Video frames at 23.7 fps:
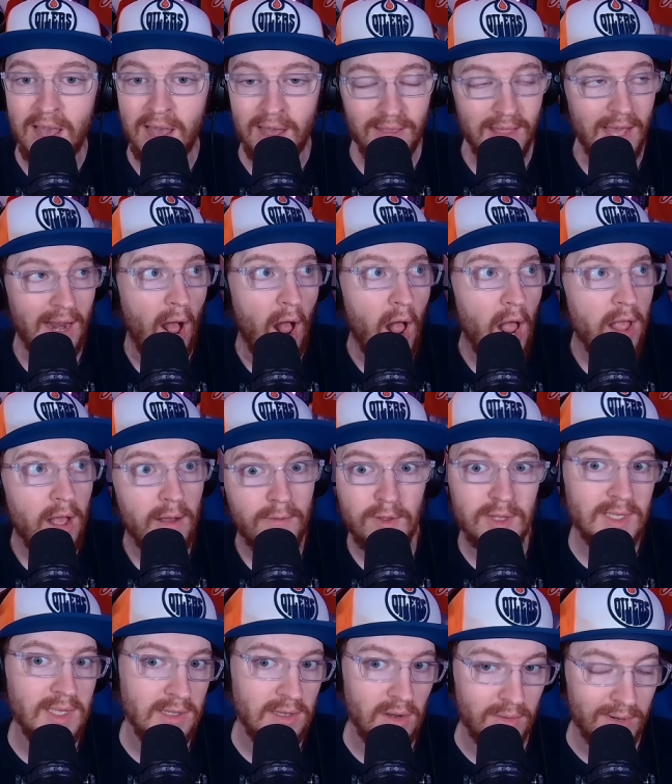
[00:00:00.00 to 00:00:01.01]
that I
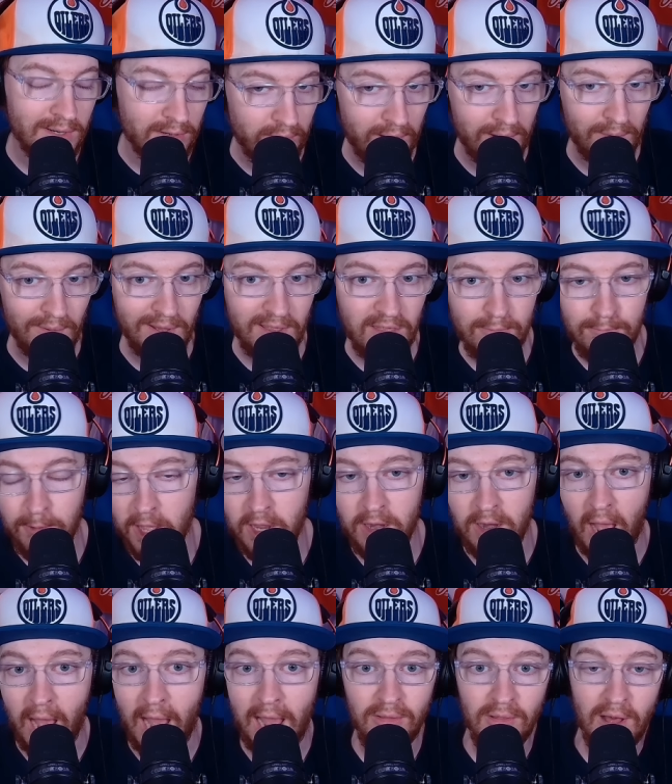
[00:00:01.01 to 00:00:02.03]
obviously don't agree with, but
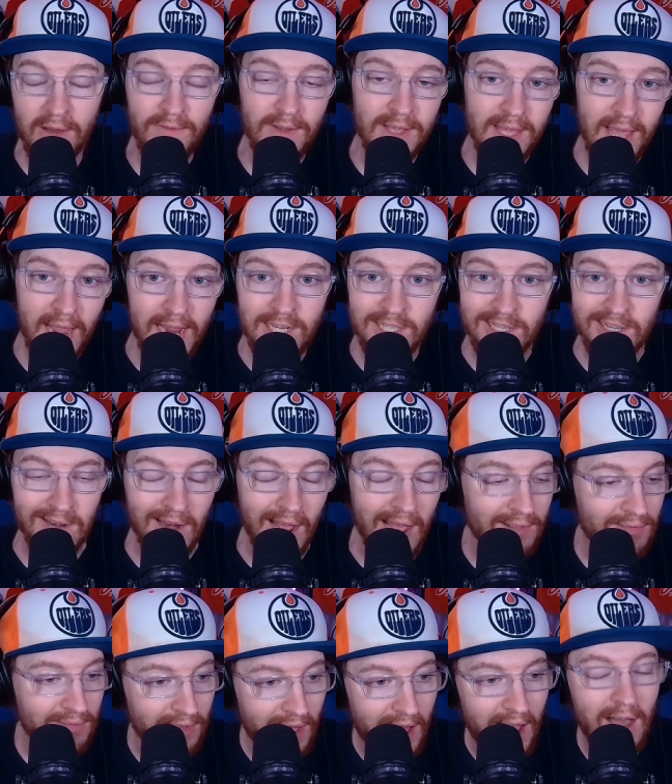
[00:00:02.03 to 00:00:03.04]
I love engaging. I
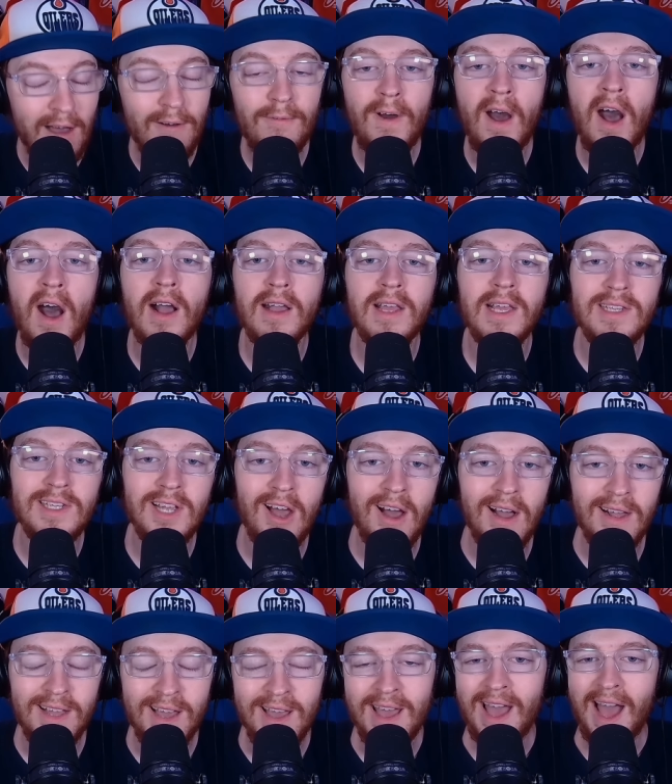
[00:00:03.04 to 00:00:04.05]
love hockey
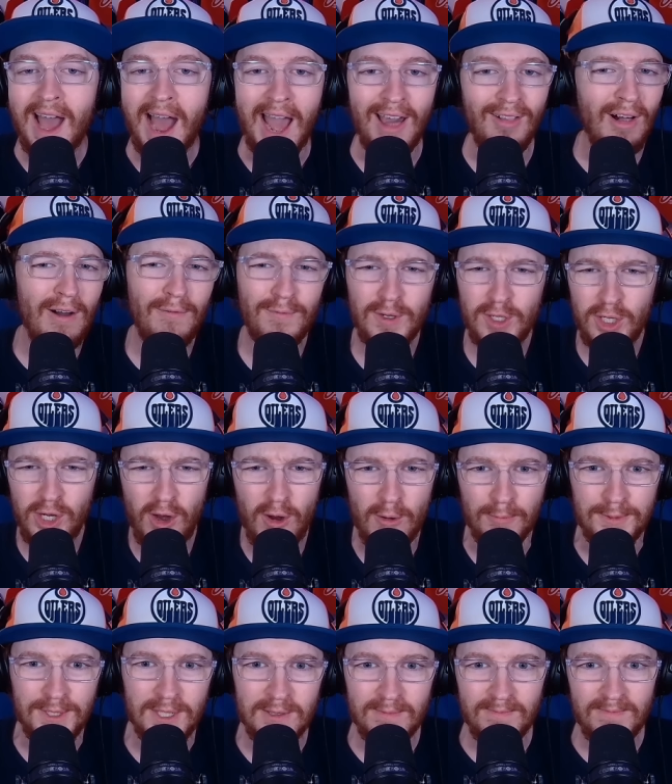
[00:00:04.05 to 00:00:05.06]
talk. I love
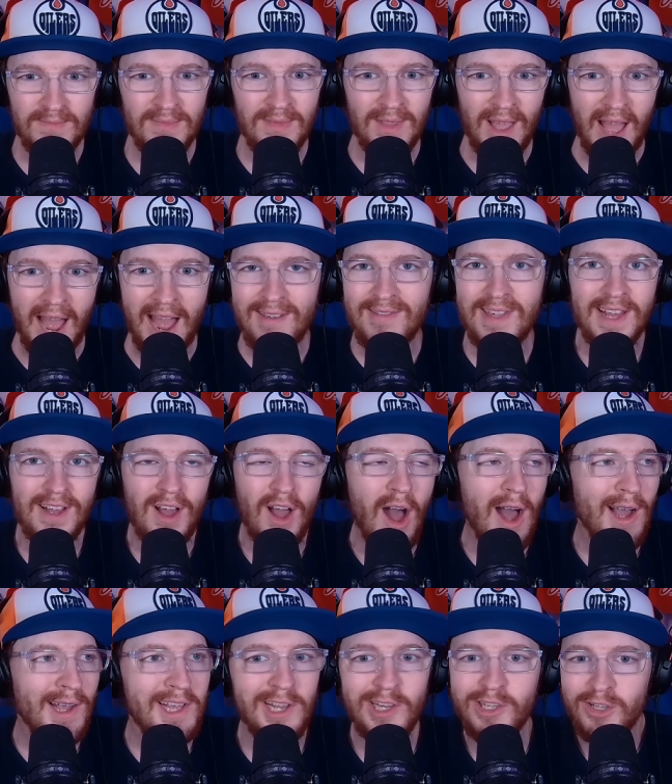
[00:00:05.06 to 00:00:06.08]
chirps. I think
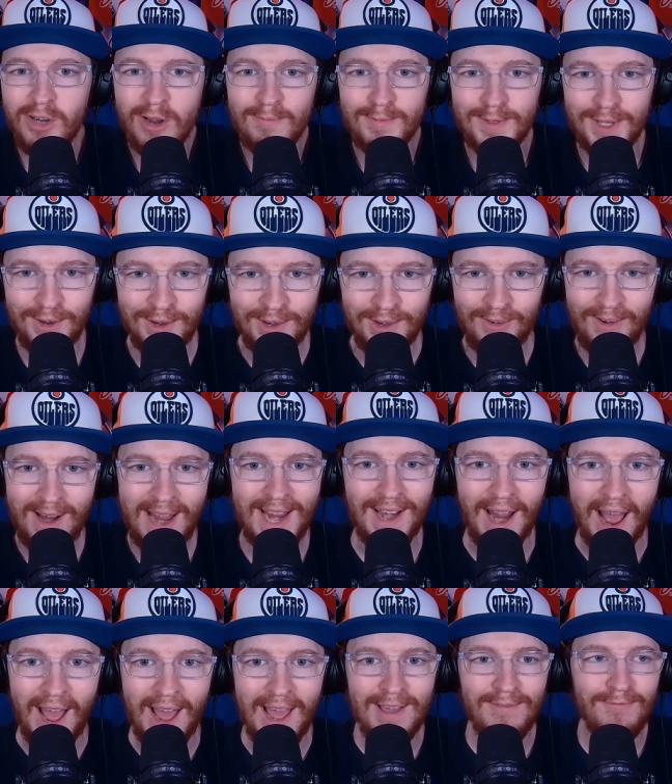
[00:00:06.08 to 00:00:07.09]
hockey chirps are great.
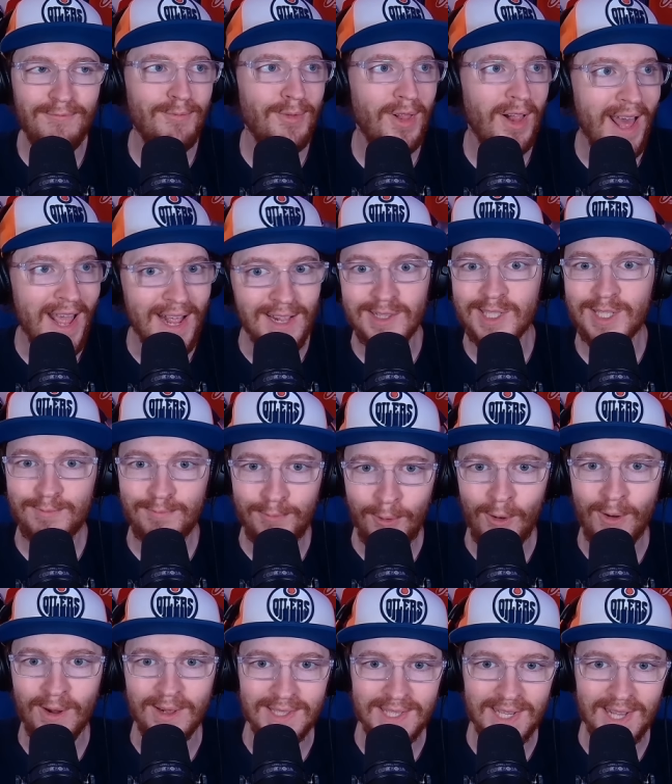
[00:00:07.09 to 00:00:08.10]
I've played
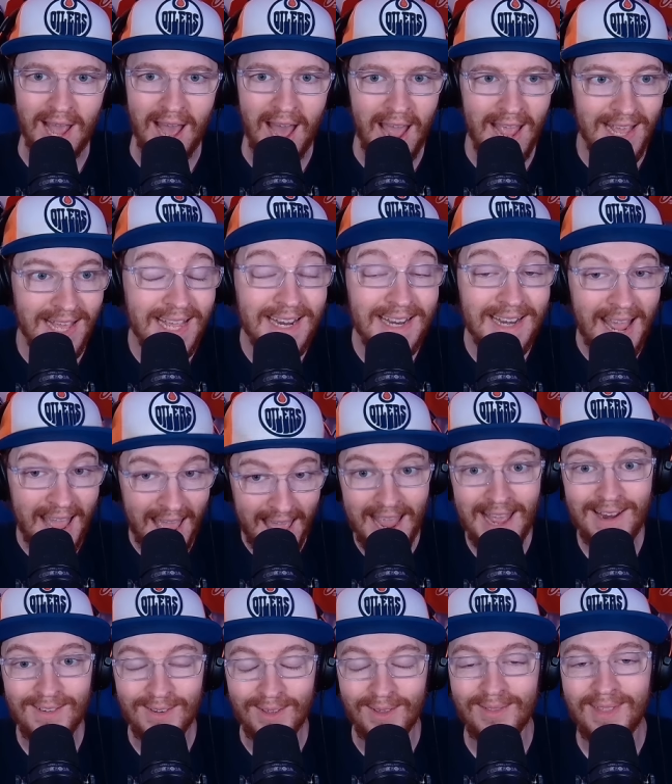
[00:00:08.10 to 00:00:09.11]
sports. I can
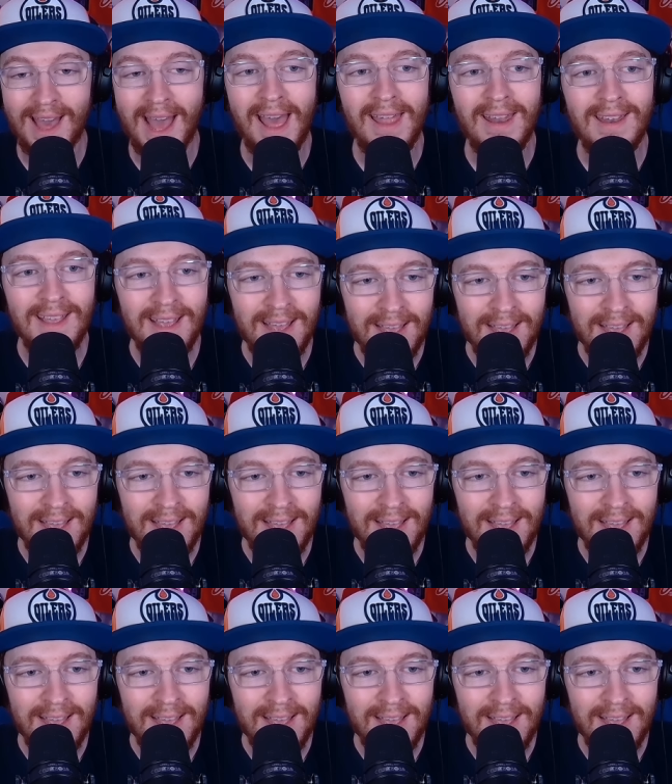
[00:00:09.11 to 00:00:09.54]
handle that.